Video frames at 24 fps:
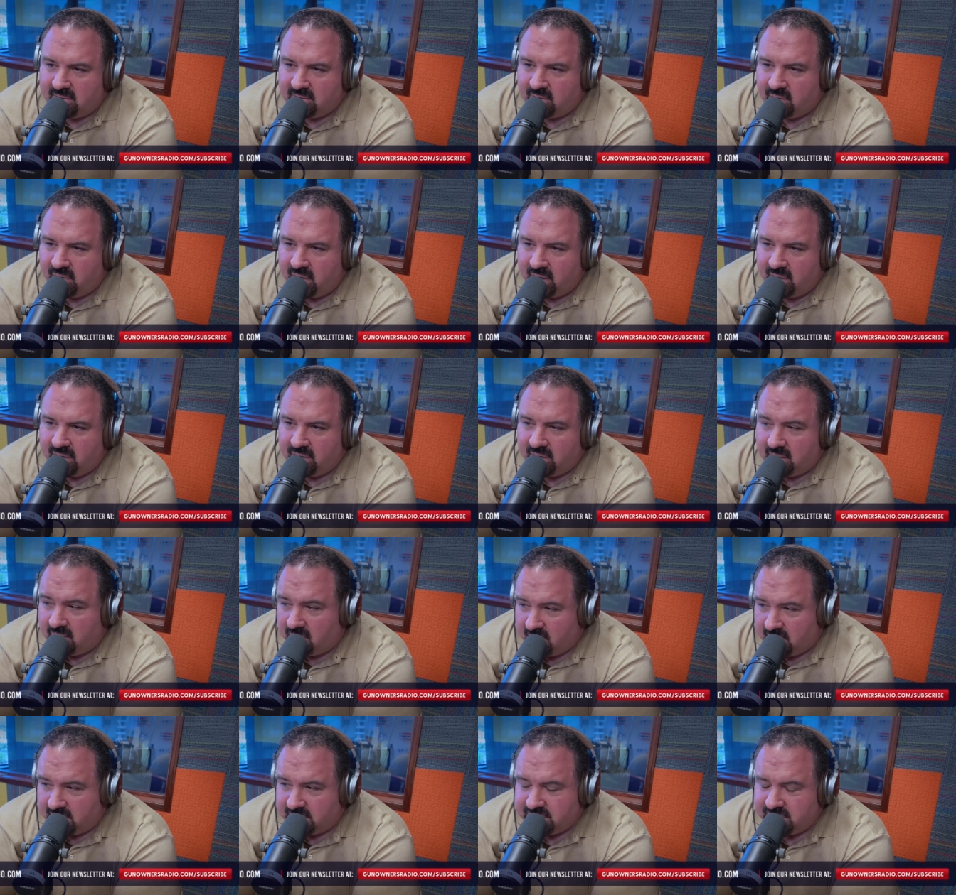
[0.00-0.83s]
Where, you know,
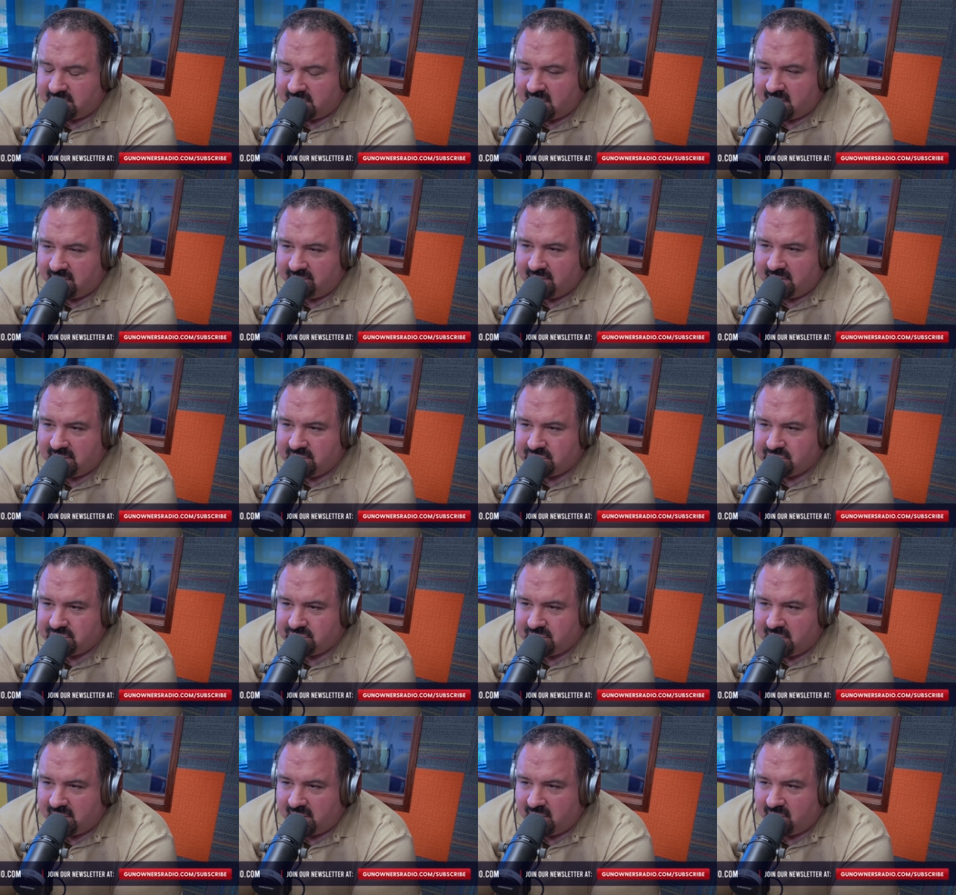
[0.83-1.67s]
where's your gun violence
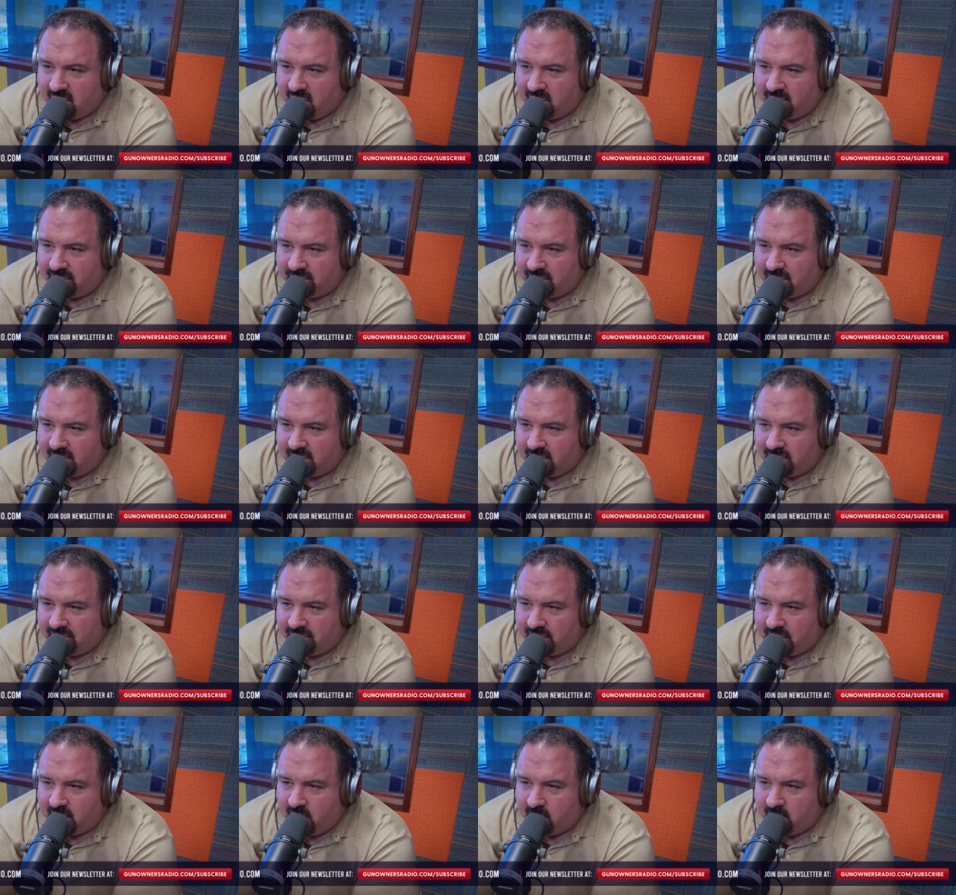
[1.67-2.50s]
training order for
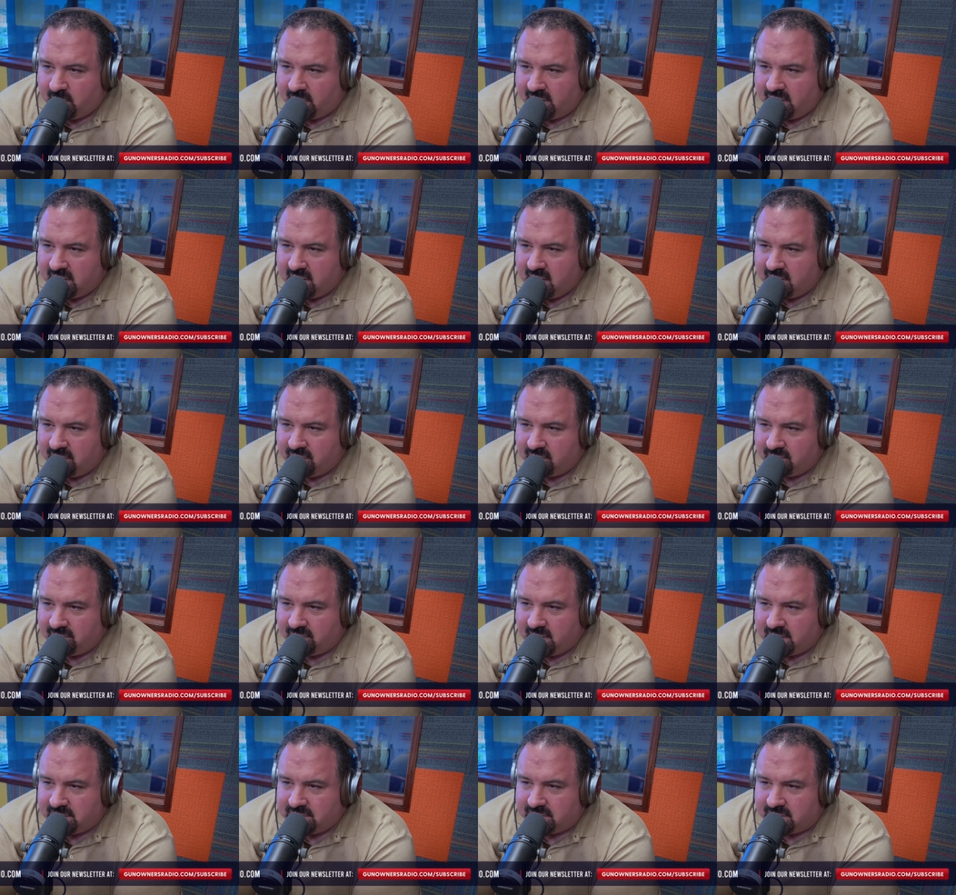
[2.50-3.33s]
for your buddy yeah. Nathan
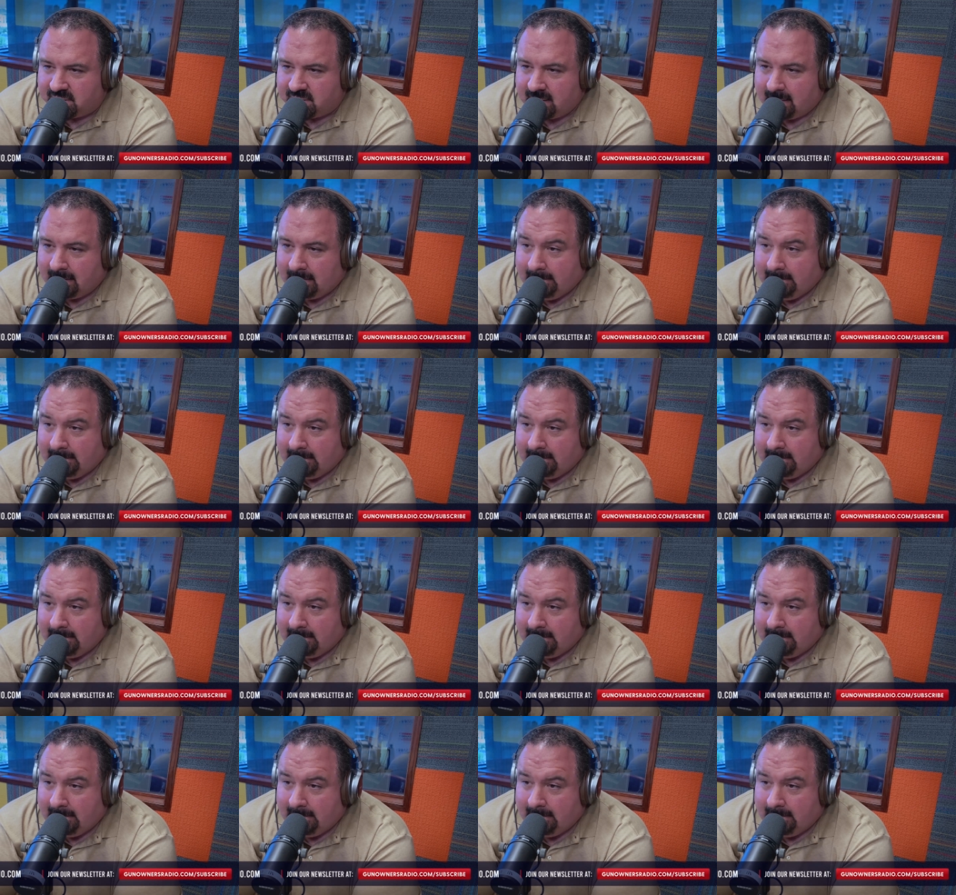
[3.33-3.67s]
Fletcher?" Yeah.